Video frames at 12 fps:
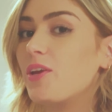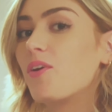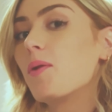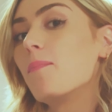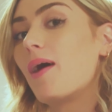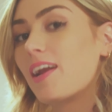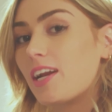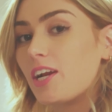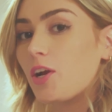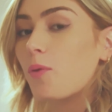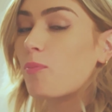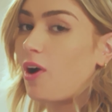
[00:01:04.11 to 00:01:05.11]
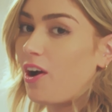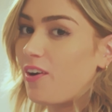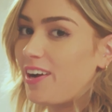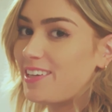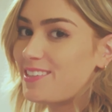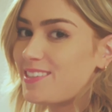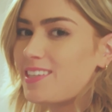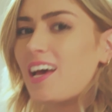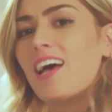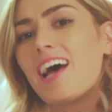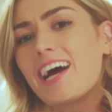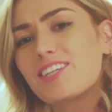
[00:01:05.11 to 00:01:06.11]
you can monitor your progress.
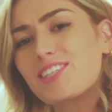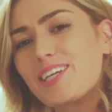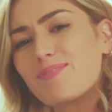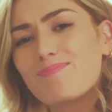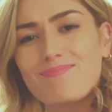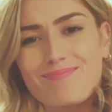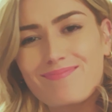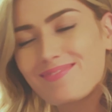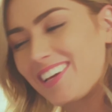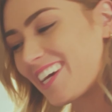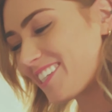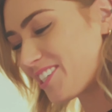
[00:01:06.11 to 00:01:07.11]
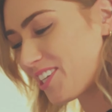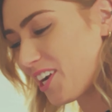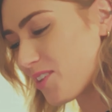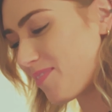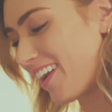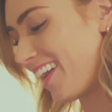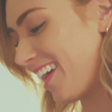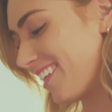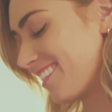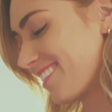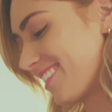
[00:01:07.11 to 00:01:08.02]
Actually, I should check on mine now.